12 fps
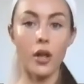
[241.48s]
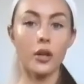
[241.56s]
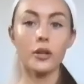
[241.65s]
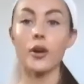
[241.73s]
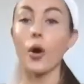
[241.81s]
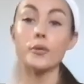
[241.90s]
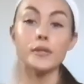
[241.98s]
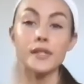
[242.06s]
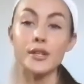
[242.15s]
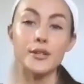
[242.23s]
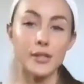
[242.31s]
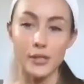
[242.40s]

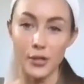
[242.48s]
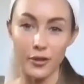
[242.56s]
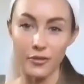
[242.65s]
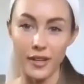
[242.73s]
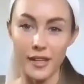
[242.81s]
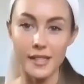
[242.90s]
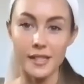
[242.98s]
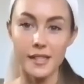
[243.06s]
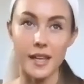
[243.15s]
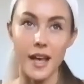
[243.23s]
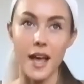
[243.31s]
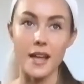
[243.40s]
cozy
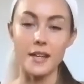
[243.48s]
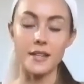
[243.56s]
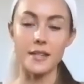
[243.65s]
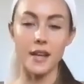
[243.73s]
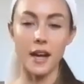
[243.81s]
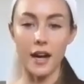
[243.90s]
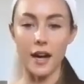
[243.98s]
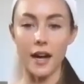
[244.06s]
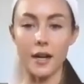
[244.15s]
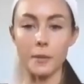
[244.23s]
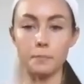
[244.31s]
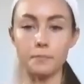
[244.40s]
surface. And,
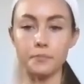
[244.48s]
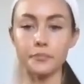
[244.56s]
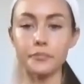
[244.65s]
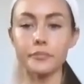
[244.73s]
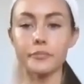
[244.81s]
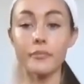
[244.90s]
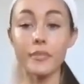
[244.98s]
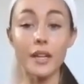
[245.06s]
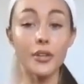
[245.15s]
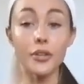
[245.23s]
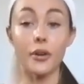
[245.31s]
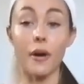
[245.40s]

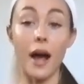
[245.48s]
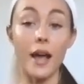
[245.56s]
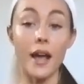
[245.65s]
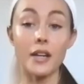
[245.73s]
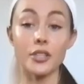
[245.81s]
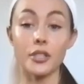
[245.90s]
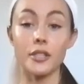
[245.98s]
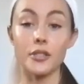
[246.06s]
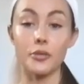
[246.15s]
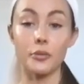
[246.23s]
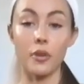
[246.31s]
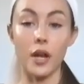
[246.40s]
I actually
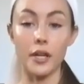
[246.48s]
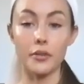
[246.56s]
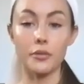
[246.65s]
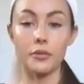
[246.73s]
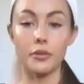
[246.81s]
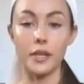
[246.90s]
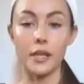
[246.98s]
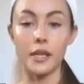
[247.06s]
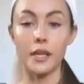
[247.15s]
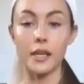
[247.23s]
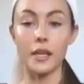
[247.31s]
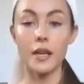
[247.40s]
do a lot of
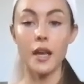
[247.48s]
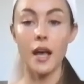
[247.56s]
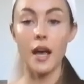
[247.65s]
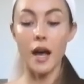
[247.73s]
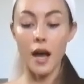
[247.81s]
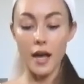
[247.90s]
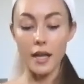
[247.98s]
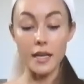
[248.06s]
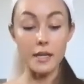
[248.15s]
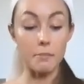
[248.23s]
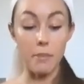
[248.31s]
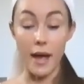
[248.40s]
Kundalini
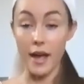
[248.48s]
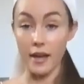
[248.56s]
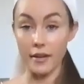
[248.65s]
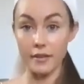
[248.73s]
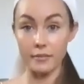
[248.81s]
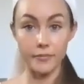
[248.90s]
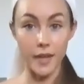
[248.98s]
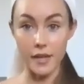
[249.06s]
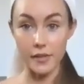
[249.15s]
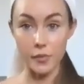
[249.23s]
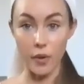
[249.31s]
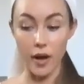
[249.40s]
in bed
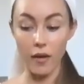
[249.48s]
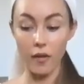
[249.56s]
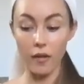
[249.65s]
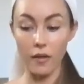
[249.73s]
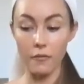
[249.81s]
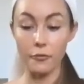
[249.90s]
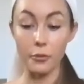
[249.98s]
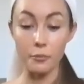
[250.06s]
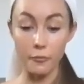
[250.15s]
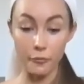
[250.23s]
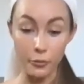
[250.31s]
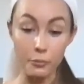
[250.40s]
as well.
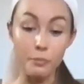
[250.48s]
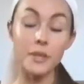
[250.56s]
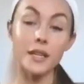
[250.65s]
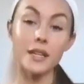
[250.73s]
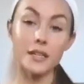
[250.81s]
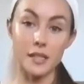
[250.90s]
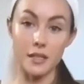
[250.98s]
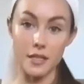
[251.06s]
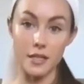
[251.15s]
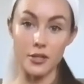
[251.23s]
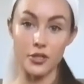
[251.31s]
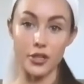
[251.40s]
For me as a
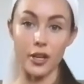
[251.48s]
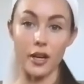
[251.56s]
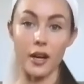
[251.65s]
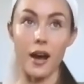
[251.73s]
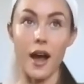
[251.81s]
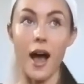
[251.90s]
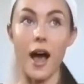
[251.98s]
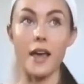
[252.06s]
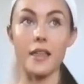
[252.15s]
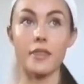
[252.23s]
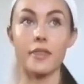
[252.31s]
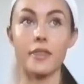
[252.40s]
teacher,
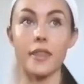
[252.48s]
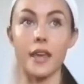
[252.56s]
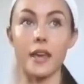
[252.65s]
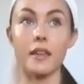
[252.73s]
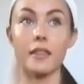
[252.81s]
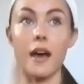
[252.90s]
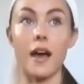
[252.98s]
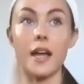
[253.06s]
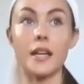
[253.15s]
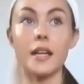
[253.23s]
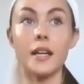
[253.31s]
I think that